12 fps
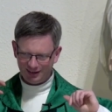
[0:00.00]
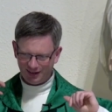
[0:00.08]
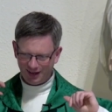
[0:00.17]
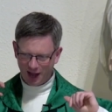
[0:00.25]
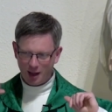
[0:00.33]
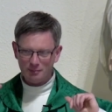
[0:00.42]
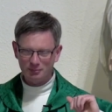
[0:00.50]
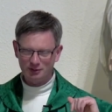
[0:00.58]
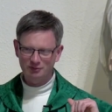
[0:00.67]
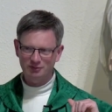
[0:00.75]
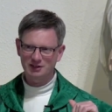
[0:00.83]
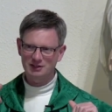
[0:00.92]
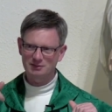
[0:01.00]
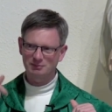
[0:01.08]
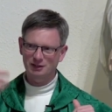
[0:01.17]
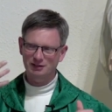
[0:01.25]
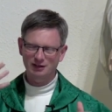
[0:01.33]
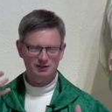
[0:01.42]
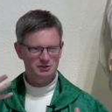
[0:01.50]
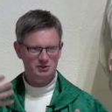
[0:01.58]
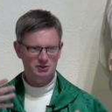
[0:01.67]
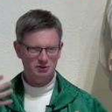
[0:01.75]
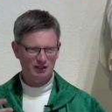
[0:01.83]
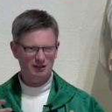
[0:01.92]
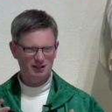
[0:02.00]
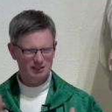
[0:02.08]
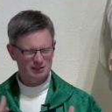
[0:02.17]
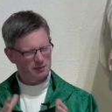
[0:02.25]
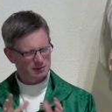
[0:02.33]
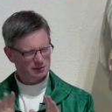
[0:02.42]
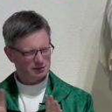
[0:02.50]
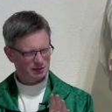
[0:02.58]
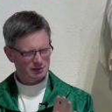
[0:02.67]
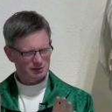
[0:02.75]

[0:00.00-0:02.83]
amplified my conscience to recognize that maybe some things,